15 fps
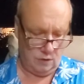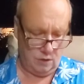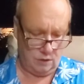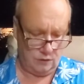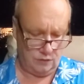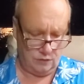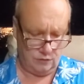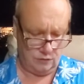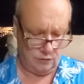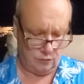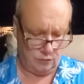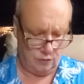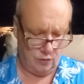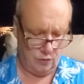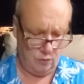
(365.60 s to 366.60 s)
a digital
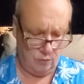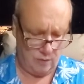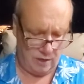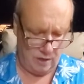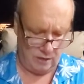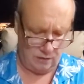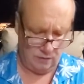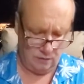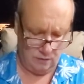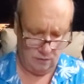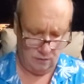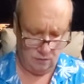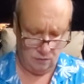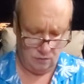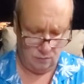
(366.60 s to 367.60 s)
nomad,
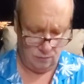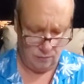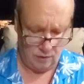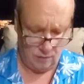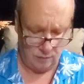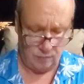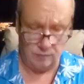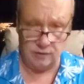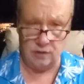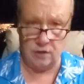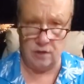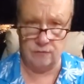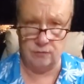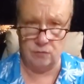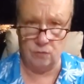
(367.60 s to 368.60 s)
you probably
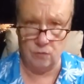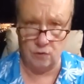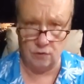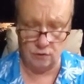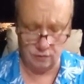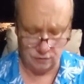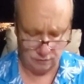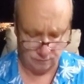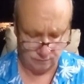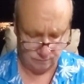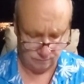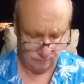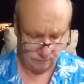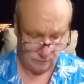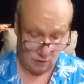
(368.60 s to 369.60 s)
love your work.
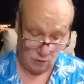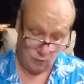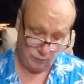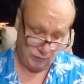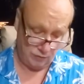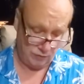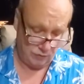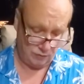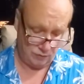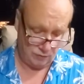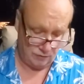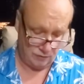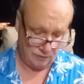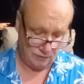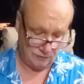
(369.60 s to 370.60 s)
I hope you do,
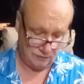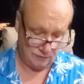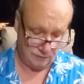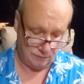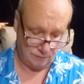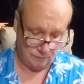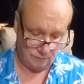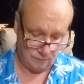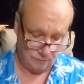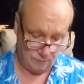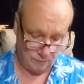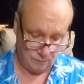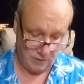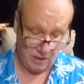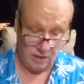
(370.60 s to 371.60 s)
because its
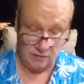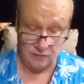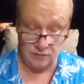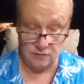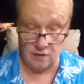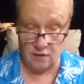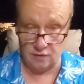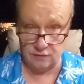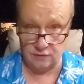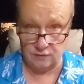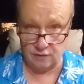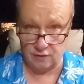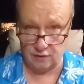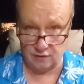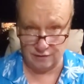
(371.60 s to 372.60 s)
pay sucks,
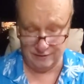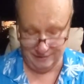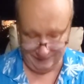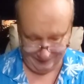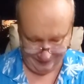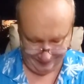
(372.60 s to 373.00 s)
frankly.